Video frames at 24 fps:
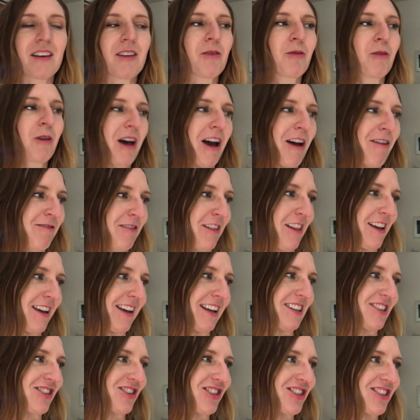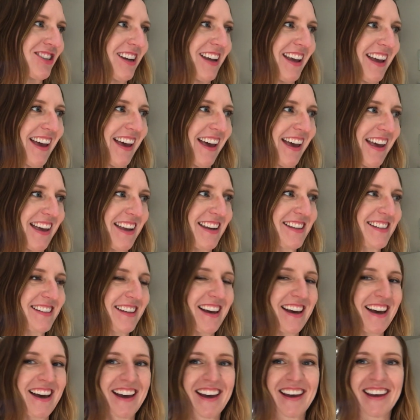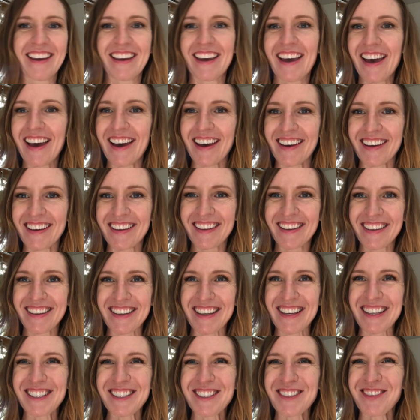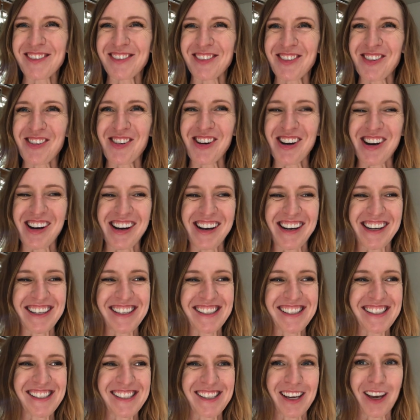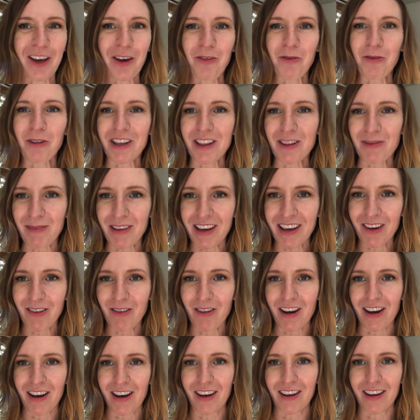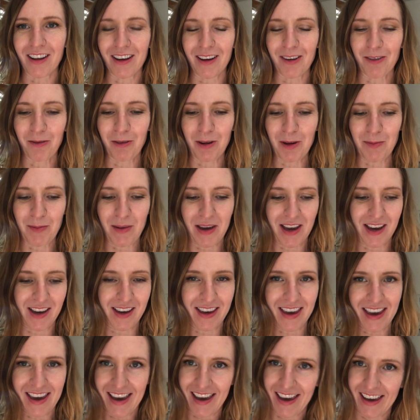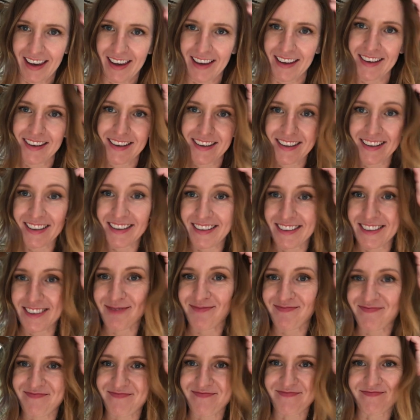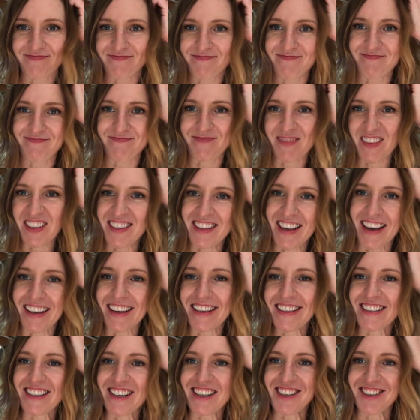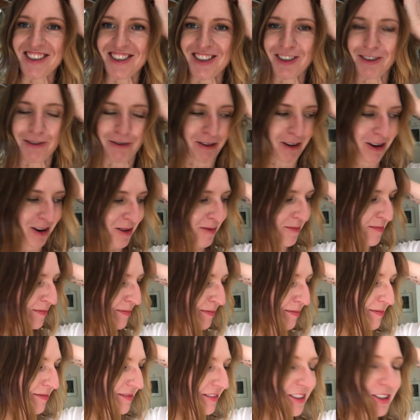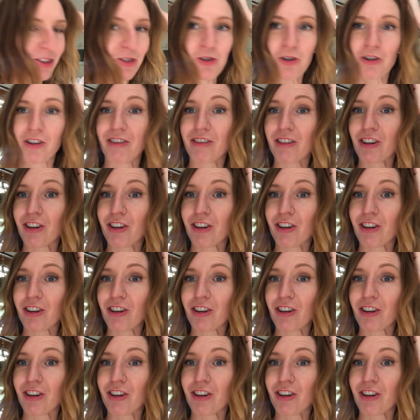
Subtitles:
We'll have lunch, and yeah, thanks for sticking with me while we make a second dish from the joy of